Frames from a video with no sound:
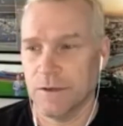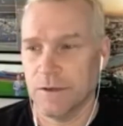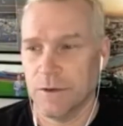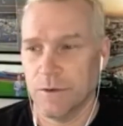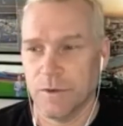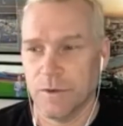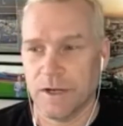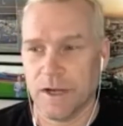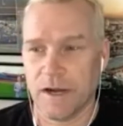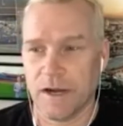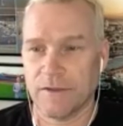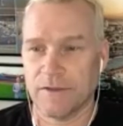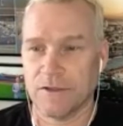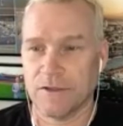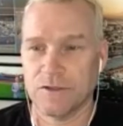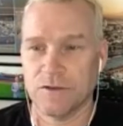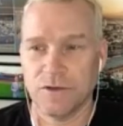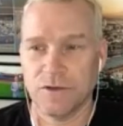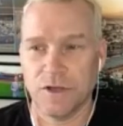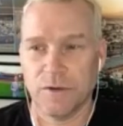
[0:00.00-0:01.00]
we got in the
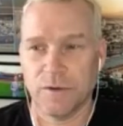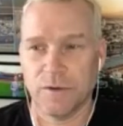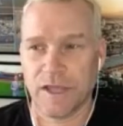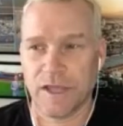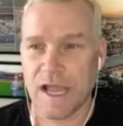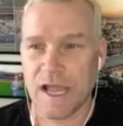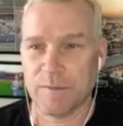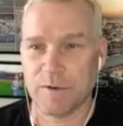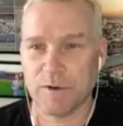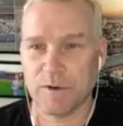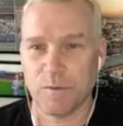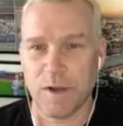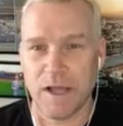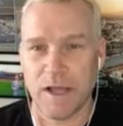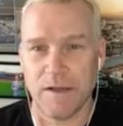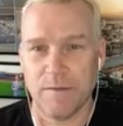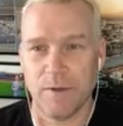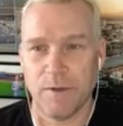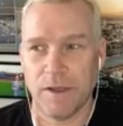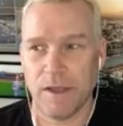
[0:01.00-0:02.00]
studio with Cameron
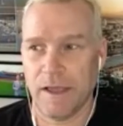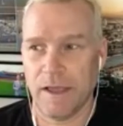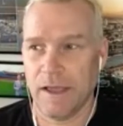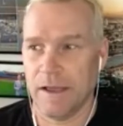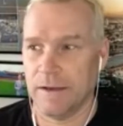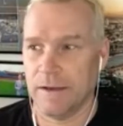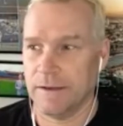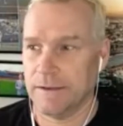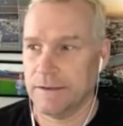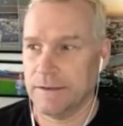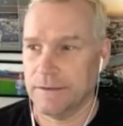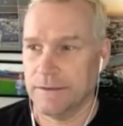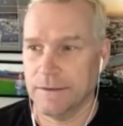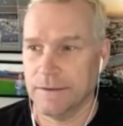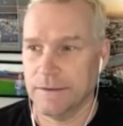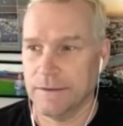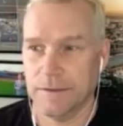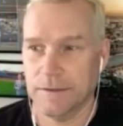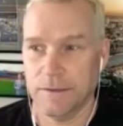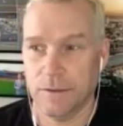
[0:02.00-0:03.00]
Webb and
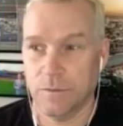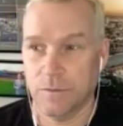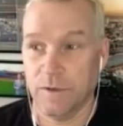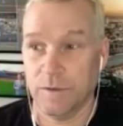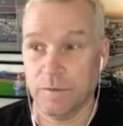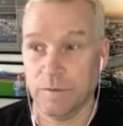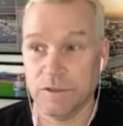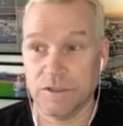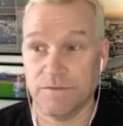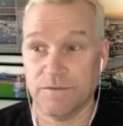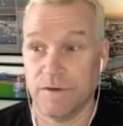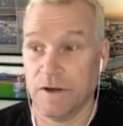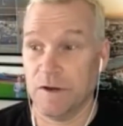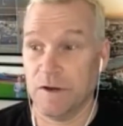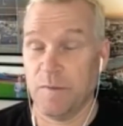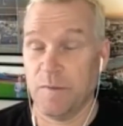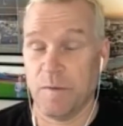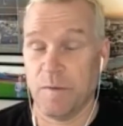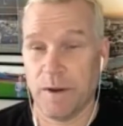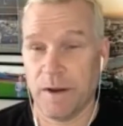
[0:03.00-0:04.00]
we were just very
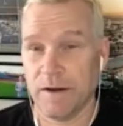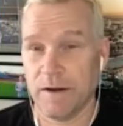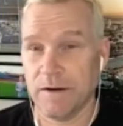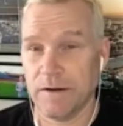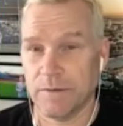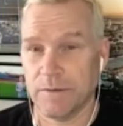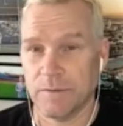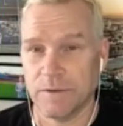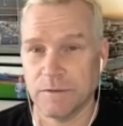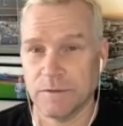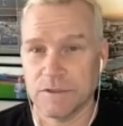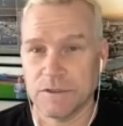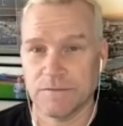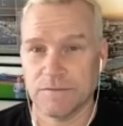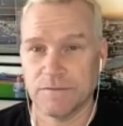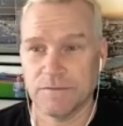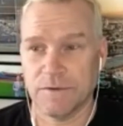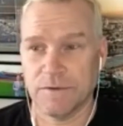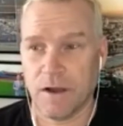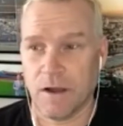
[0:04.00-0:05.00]
prepared we were
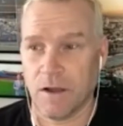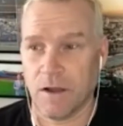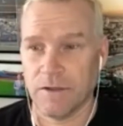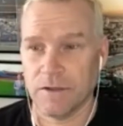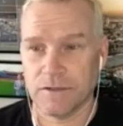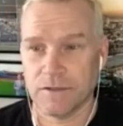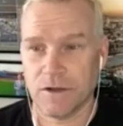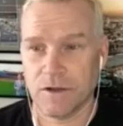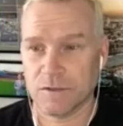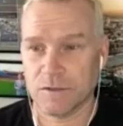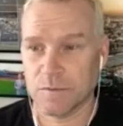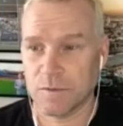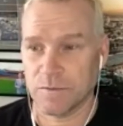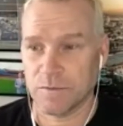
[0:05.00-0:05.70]
just all the songs were